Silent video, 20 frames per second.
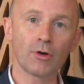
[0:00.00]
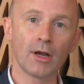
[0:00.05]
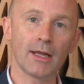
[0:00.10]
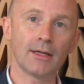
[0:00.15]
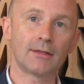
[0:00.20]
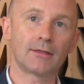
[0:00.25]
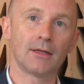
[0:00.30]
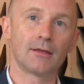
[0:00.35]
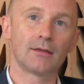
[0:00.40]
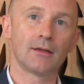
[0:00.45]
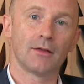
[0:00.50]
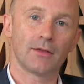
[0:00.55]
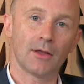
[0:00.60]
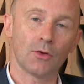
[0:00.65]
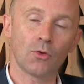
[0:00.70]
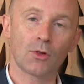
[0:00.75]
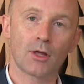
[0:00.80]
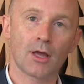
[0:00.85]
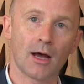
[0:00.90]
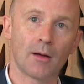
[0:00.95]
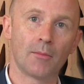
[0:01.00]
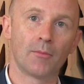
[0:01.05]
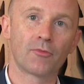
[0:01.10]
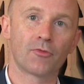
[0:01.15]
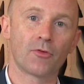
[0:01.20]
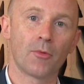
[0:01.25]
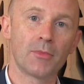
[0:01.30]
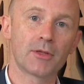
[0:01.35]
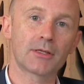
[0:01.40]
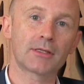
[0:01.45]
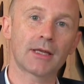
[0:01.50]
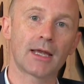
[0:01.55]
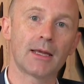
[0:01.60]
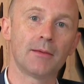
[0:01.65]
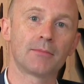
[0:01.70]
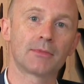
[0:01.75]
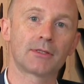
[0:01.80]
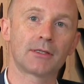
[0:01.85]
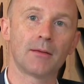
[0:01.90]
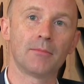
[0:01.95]
related, they all come from the
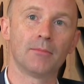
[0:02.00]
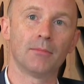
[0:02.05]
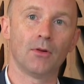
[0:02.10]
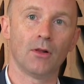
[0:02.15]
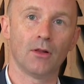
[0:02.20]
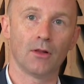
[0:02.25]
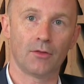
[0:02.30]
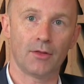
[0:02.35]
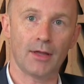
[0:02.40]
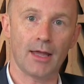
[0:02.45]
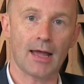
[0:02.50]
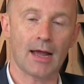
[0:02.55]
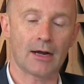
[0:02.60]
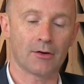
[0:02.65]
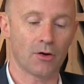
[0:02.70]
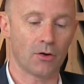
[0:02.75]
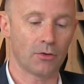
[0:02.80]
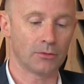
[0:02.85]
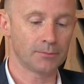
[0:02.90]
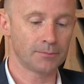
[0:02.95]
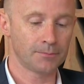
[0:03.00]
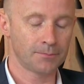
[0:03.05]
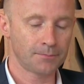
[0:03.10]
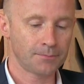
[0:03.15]
same symbol, the arrow.